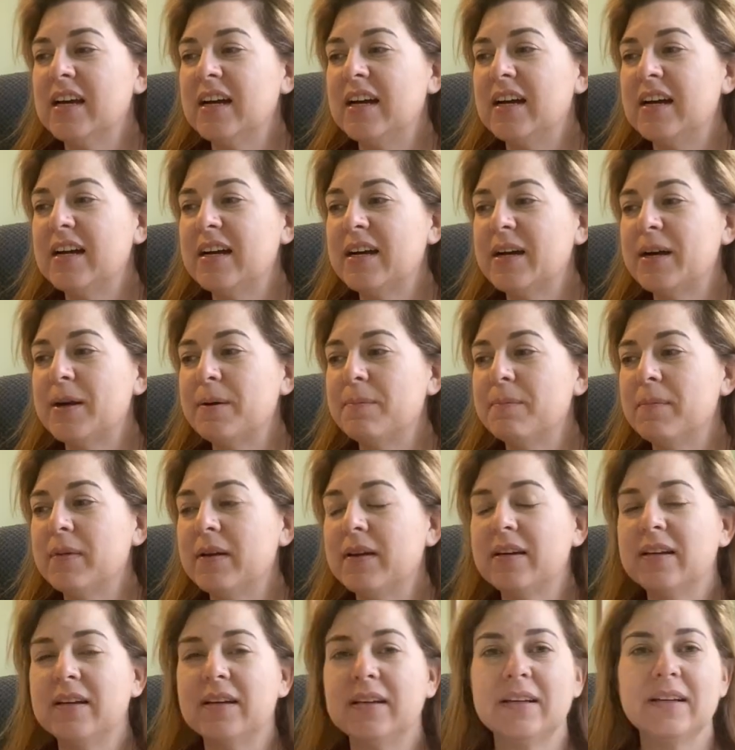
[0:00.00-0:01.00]

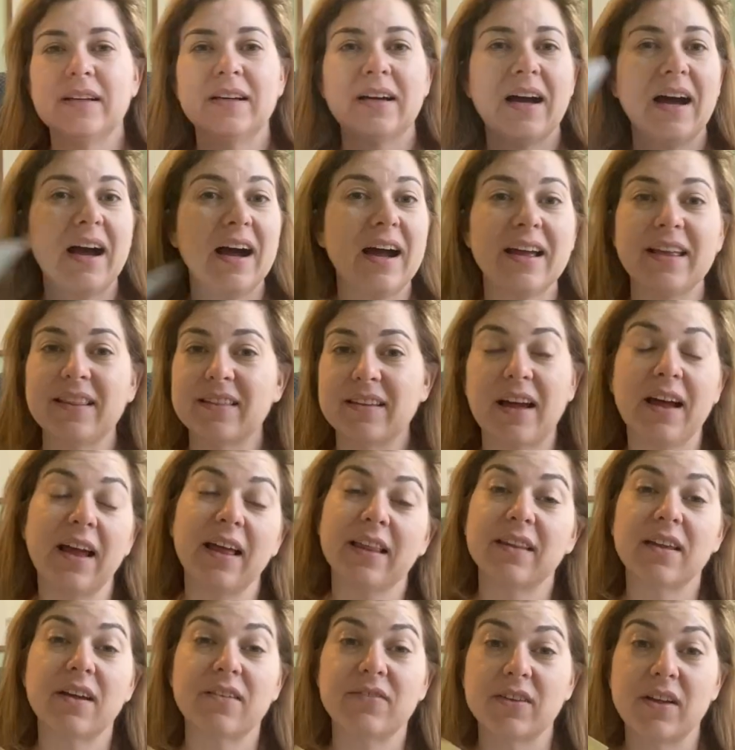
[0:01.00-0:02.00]
I
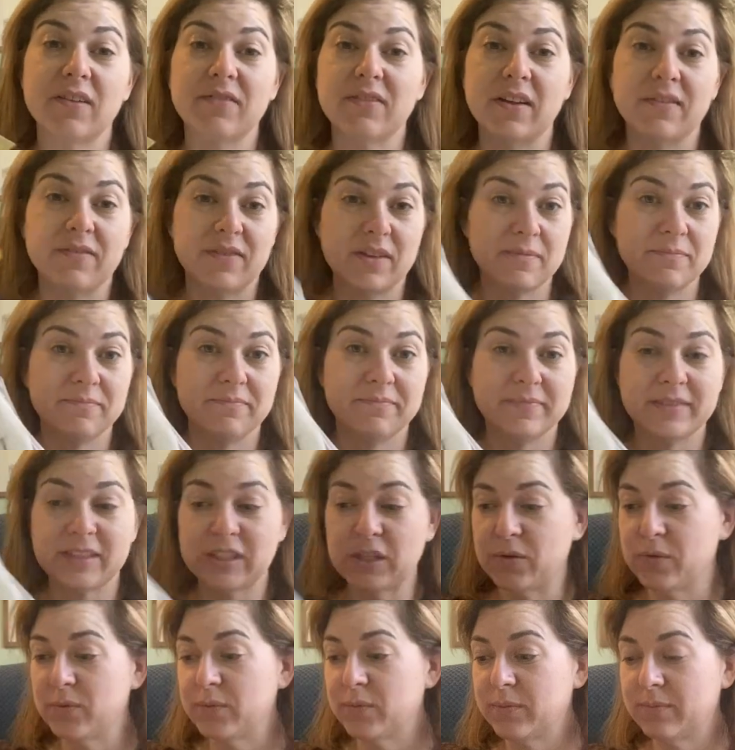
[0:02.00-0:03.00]
love, love, love them.
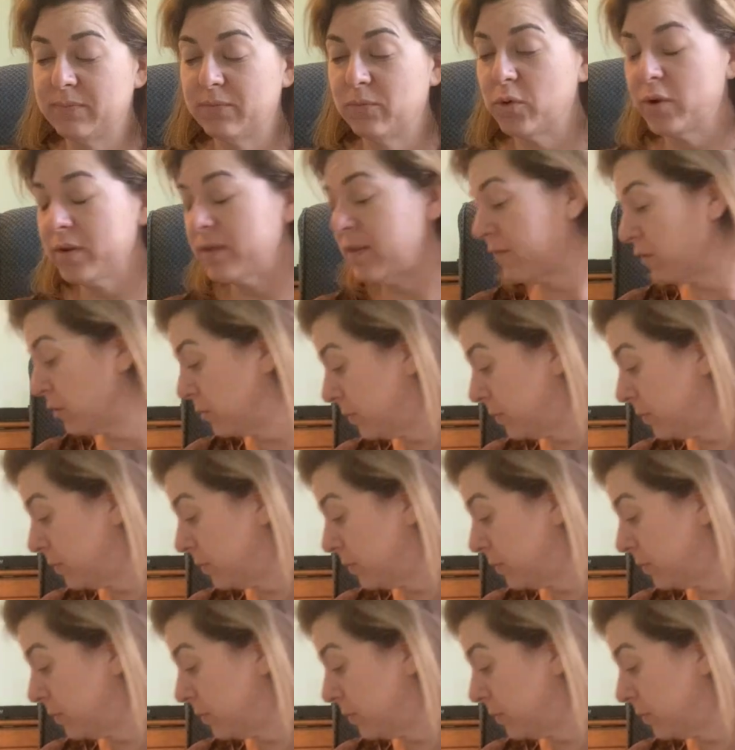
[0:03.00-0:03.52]
So worth every